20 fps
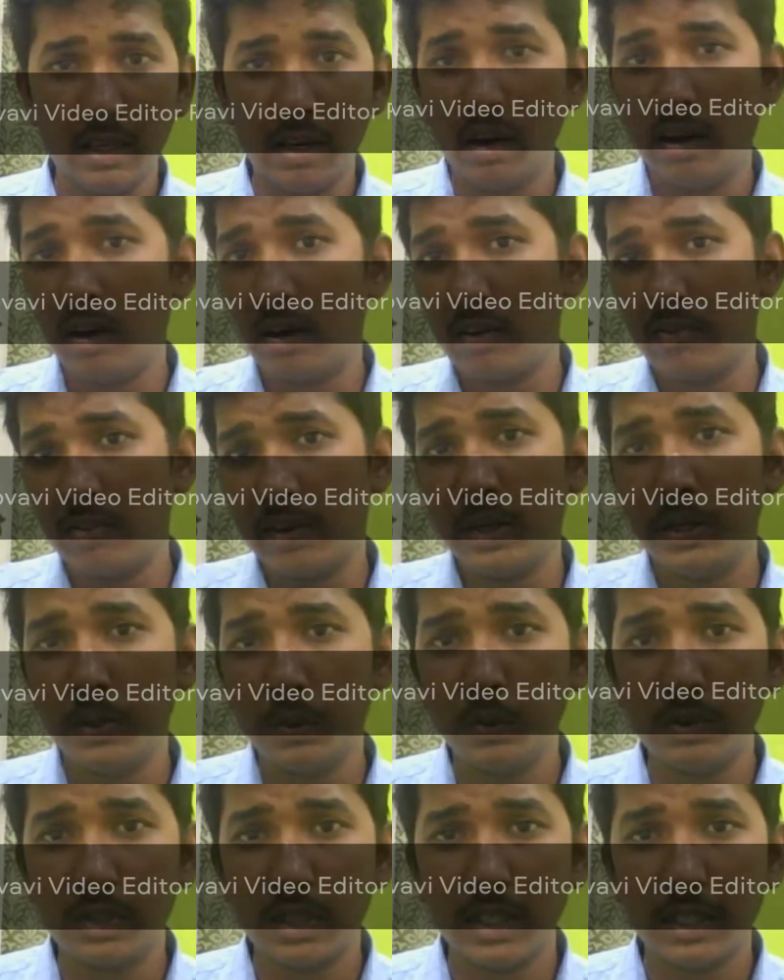or 1, 2,
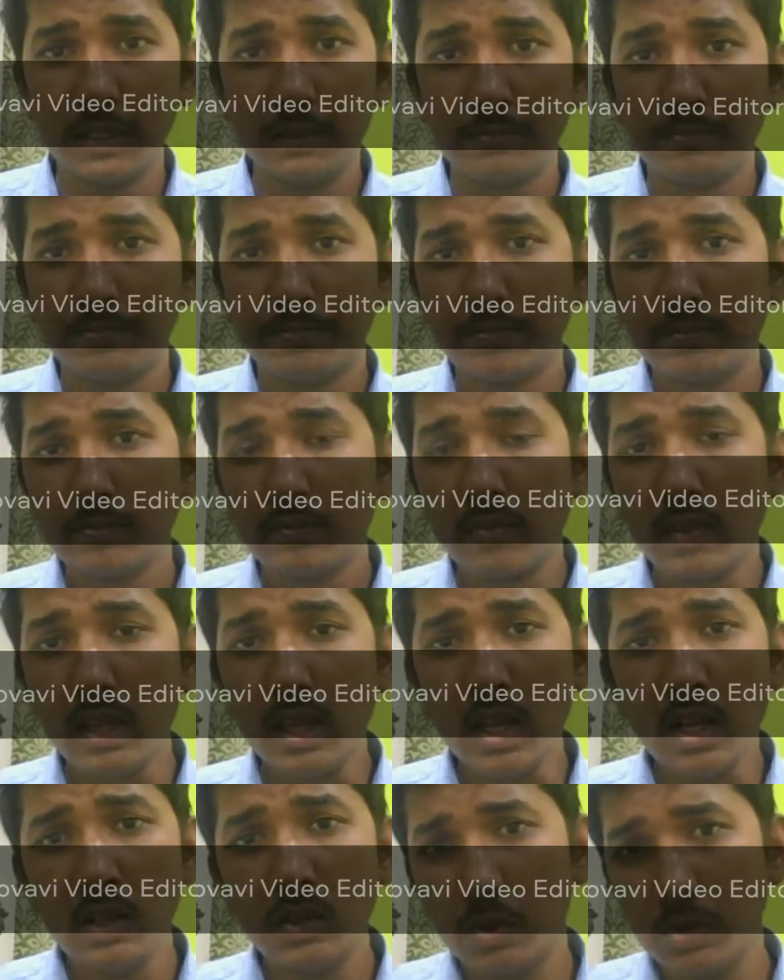3.
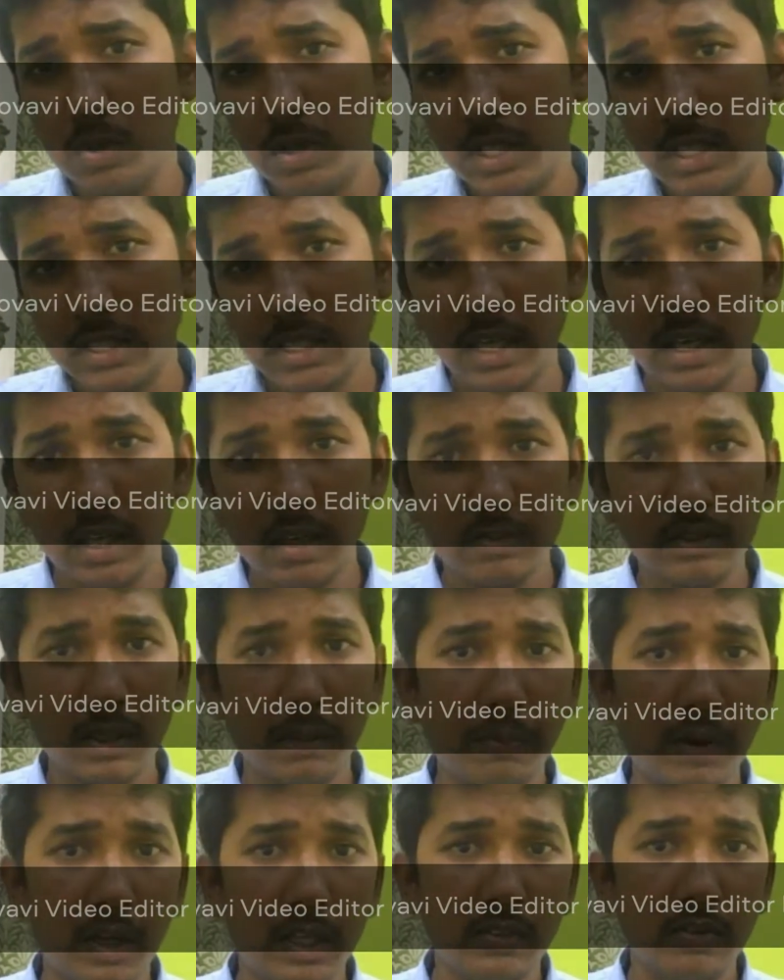So these kind of
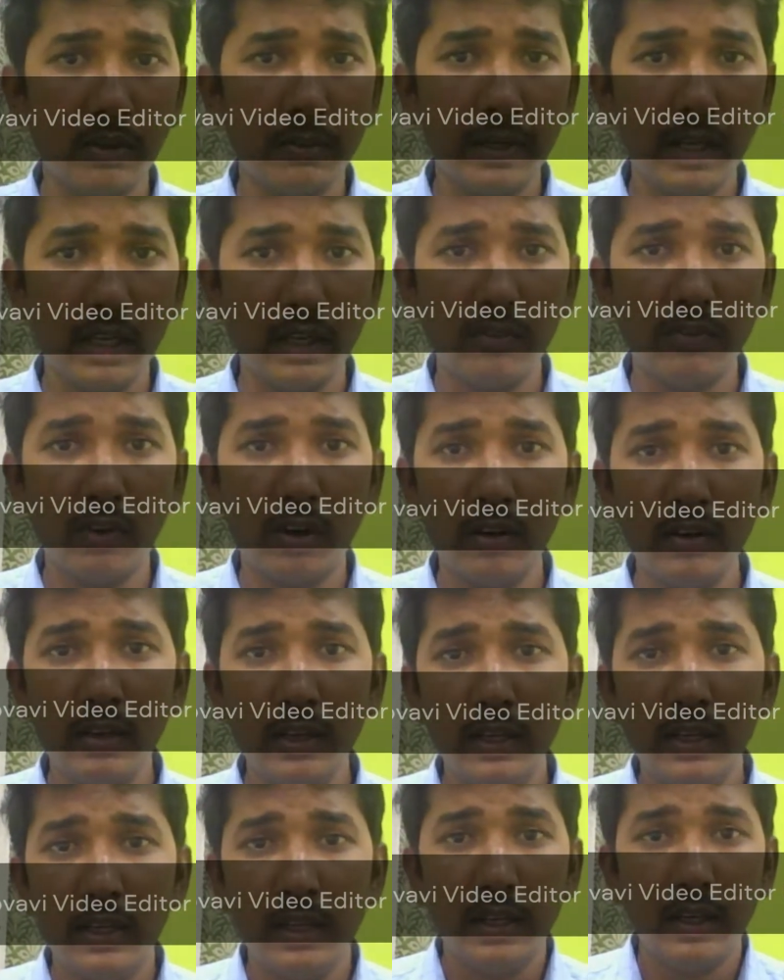subpoints will be involved
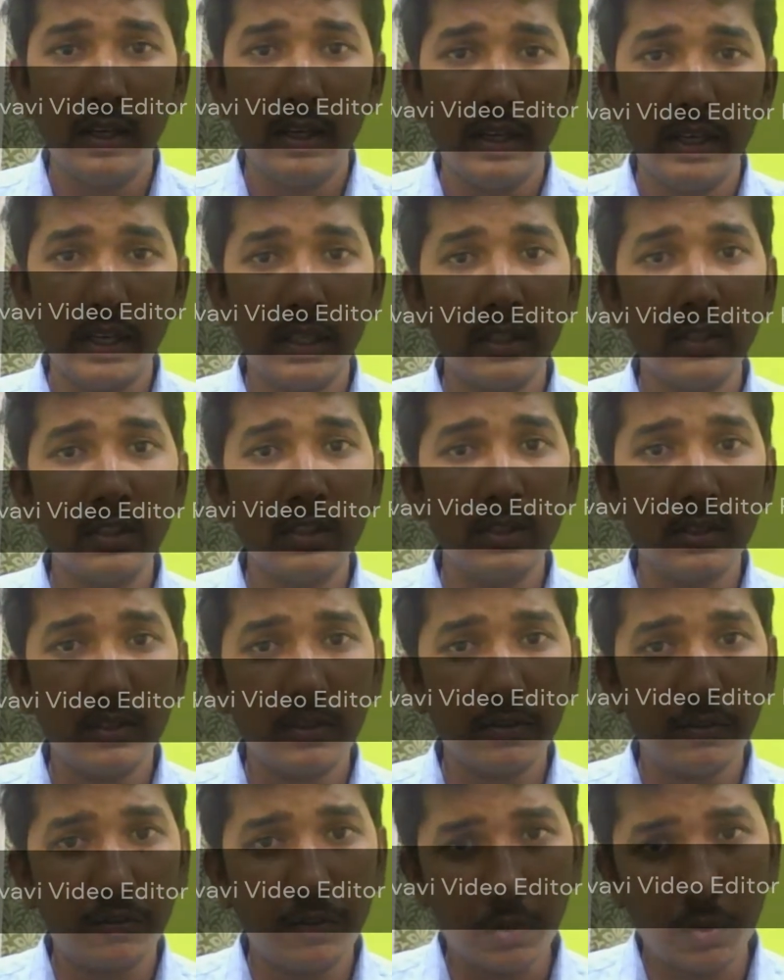in
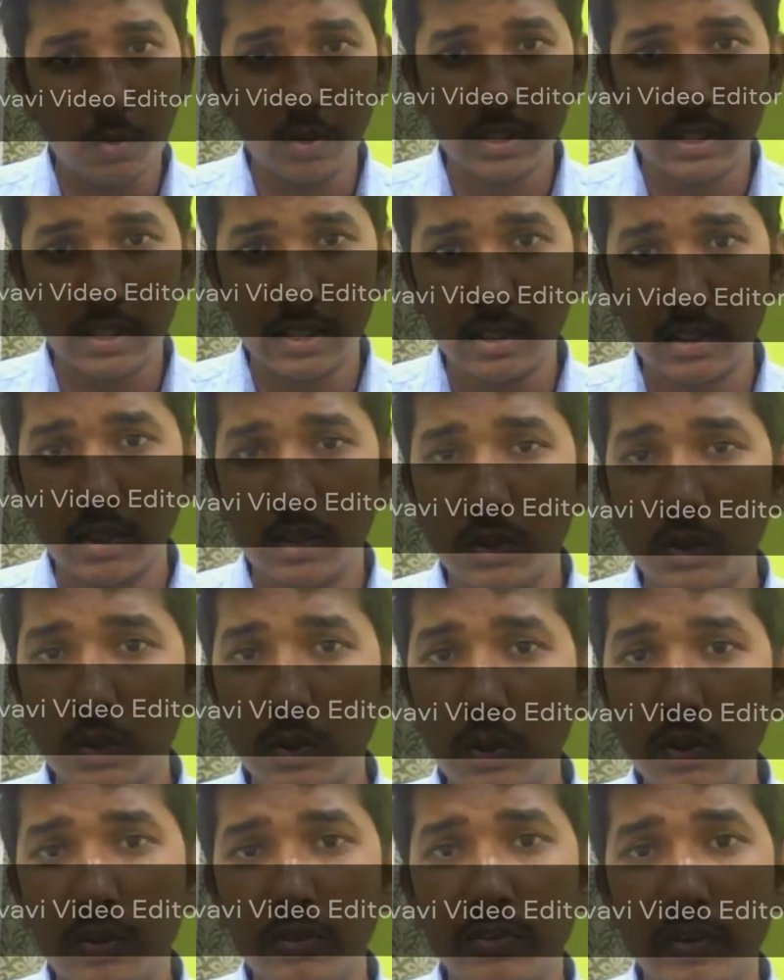few questions.
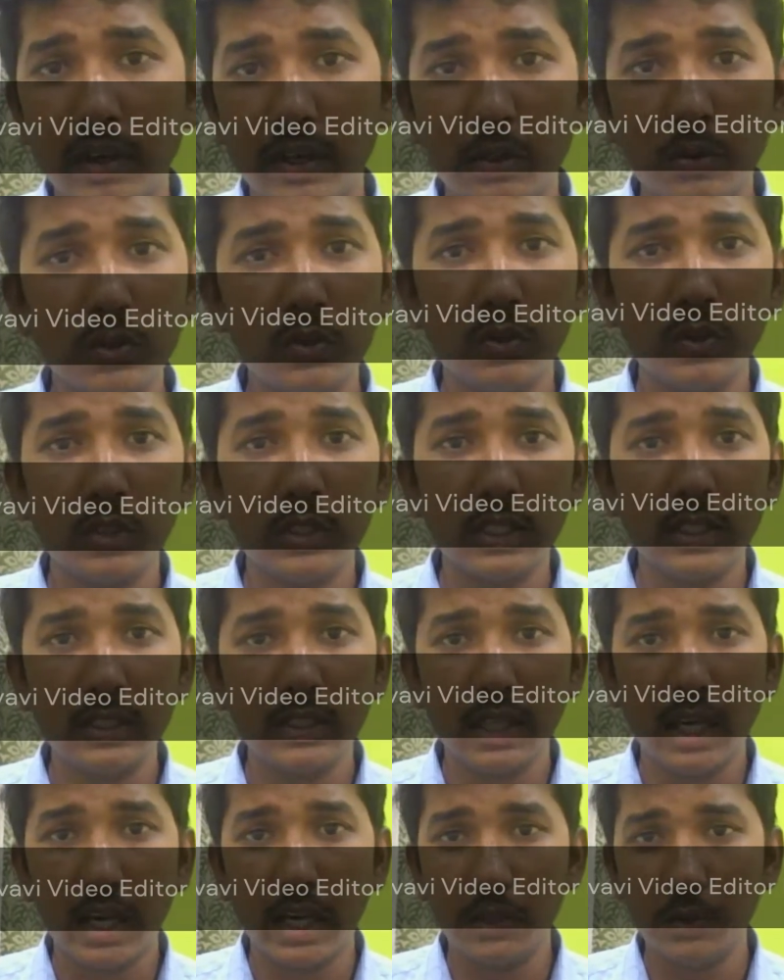So for those questions,
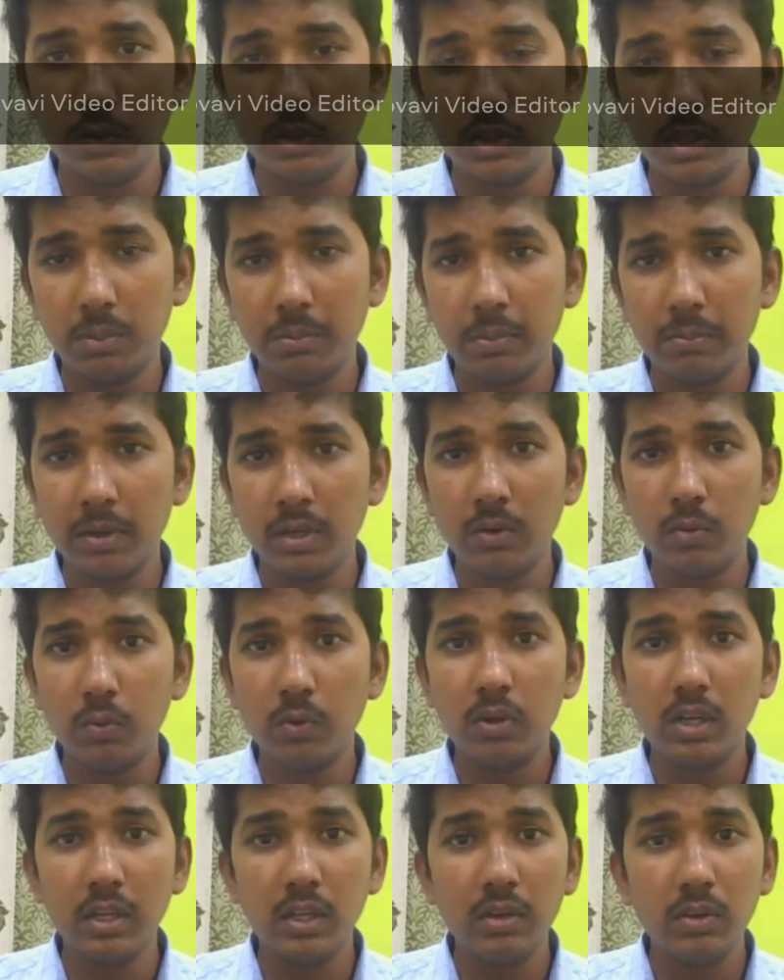I used to remember
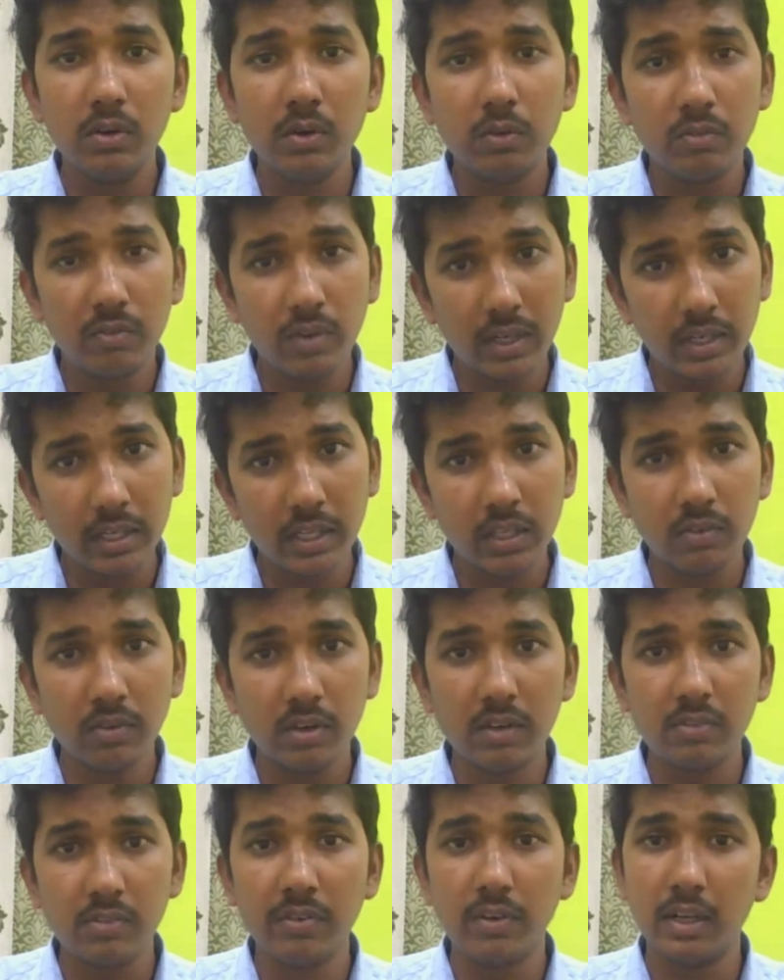only one keyword
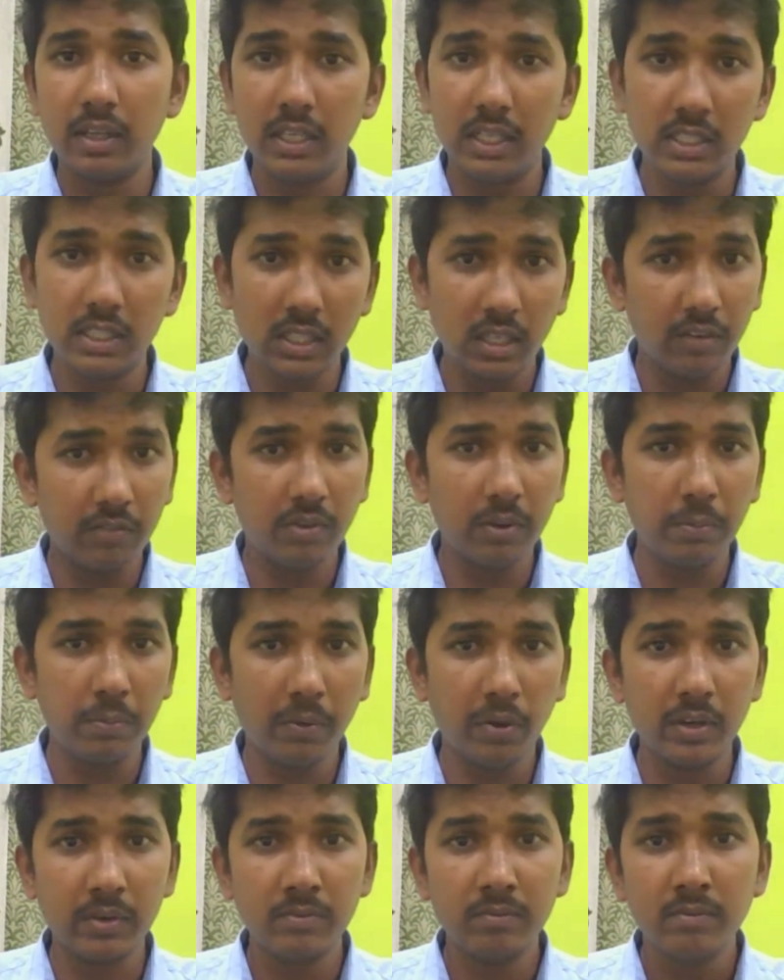for each and every
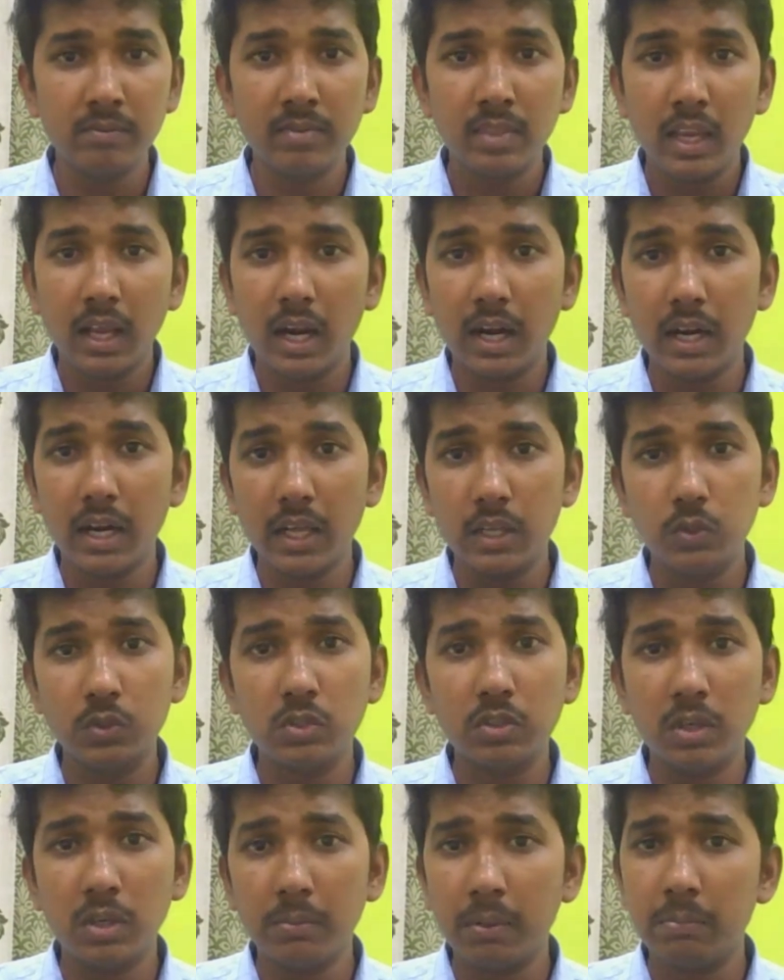point, and I used to
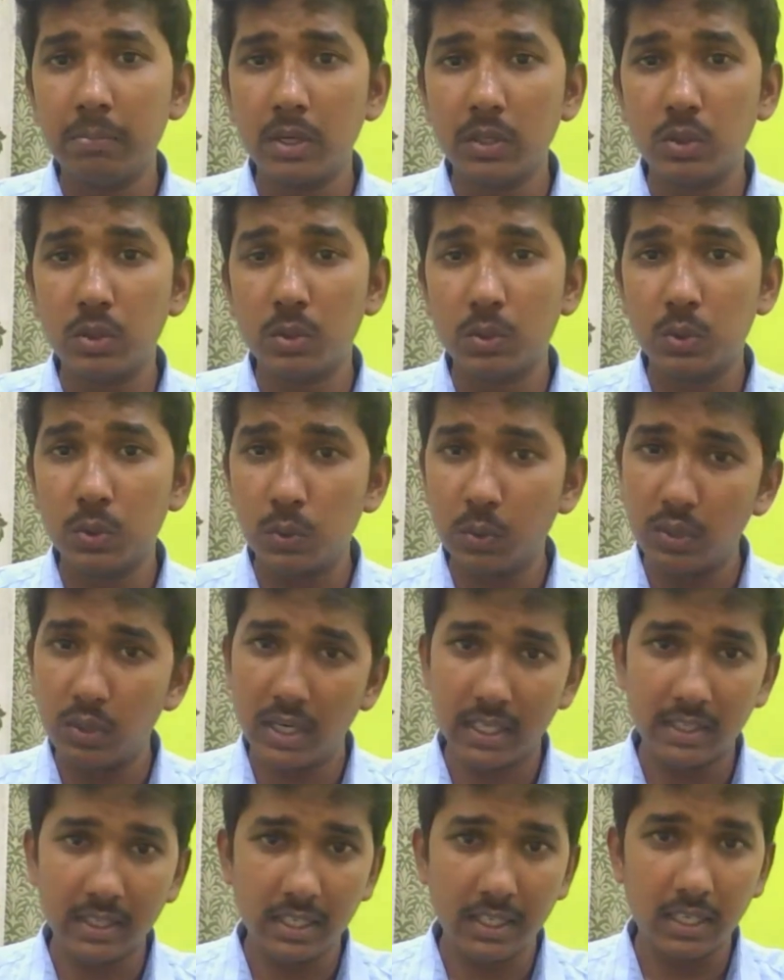remember 2
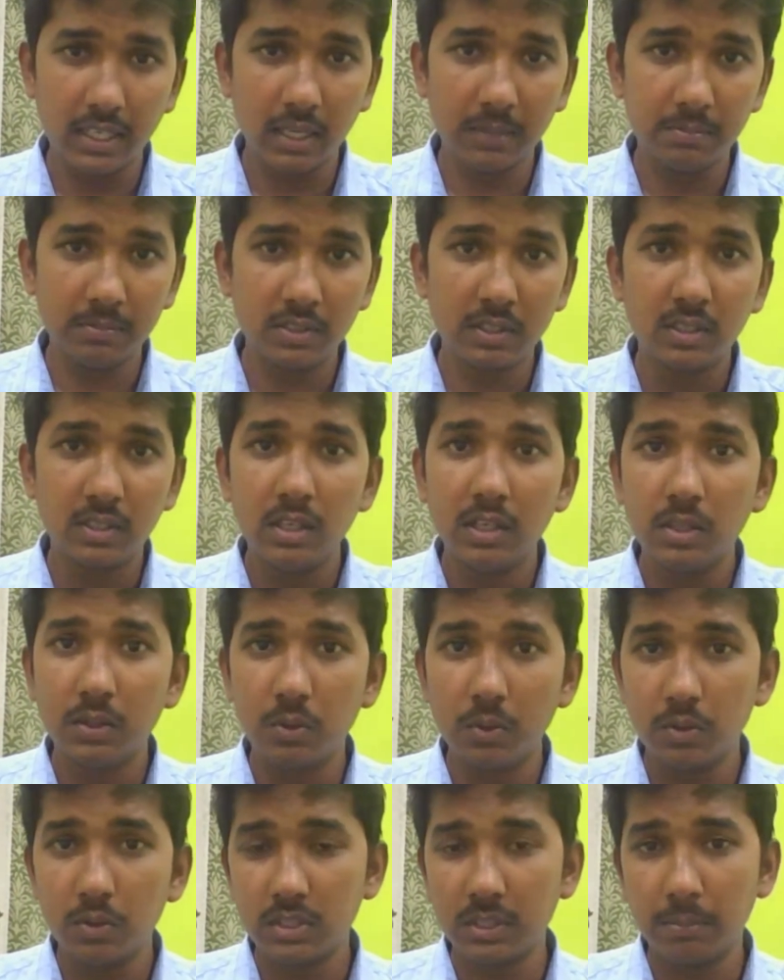or 3 times
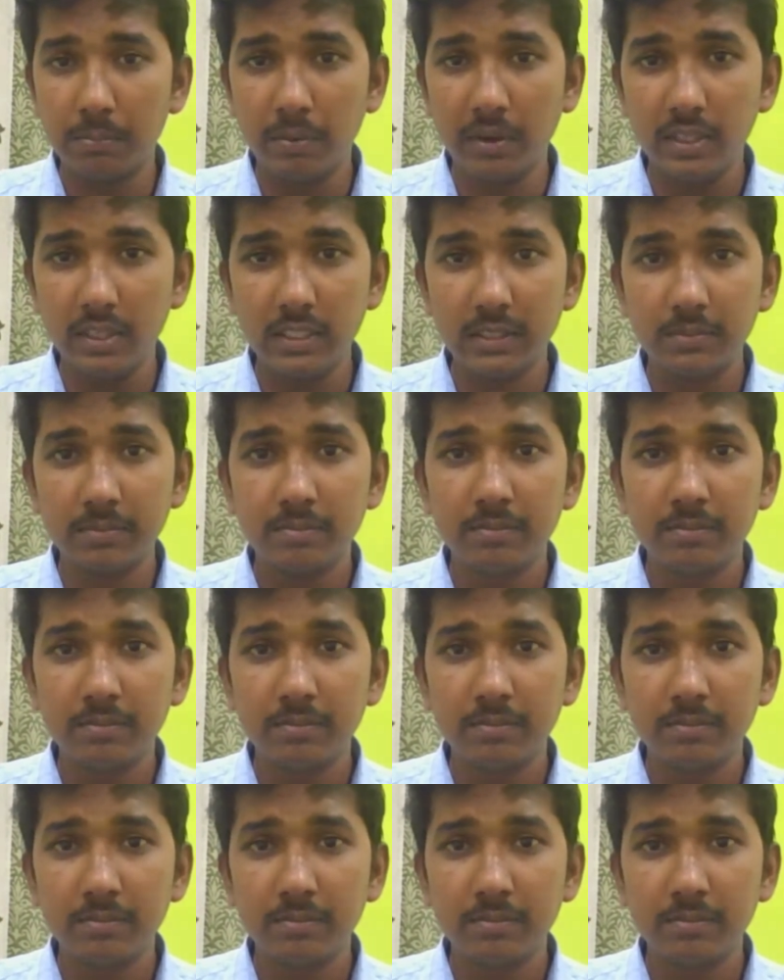those subpoints,